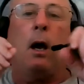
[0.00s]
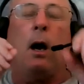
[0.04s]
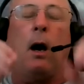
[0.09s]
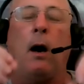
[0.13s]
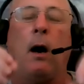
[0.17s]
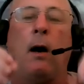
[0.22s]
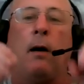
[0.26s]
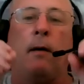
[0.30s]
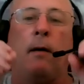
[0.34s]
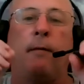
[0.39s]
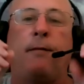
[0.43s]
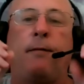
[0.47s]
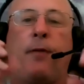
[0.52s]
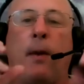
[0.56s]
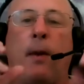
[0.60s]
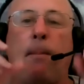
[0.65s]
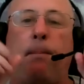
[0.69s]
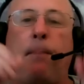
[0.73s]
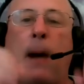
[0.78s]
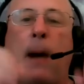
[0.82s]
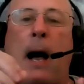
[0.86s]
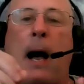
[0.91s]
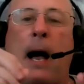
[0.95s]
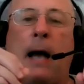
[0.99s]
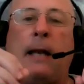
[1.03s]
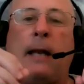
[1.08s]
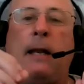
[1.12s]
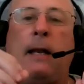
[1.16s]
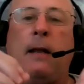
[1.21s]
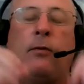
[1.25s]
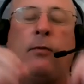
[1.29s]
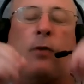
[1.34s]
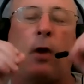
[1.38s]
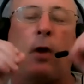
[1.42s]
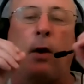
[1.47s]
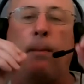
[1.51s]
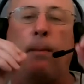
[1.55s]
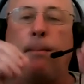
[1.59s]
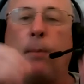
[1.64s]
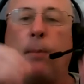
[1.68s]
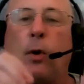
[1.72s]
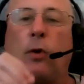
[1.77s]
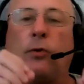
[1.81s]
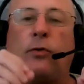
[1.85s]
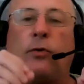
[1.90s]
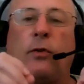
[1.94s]
of the body's
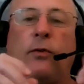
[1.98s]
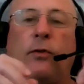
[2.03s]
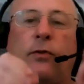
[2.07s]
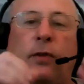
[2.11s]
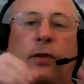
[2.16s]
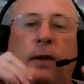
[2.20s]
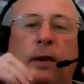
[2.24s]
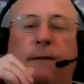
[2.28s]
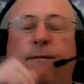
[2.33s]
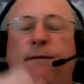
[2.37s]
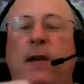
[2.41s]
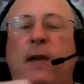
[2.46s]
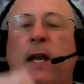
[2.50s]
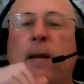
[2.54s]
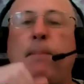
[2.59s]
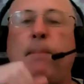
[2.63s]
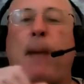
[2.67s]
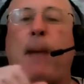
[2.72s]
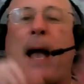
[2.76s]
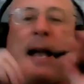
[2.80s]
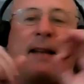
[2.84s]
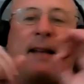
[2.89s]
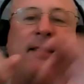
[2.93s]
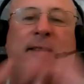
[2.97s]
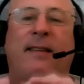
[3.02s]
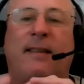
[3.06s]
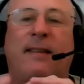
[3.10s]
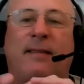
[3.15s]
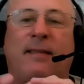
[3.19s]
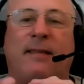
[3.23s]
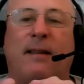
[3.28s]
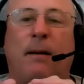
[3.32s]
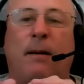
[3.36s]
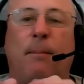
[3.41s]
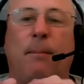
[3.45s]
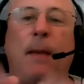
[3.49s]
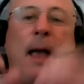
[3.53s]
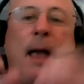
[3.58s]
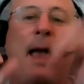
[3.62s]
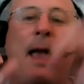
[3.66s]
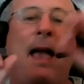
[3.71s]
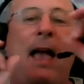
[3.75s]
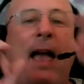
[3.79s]
emergency feedback system.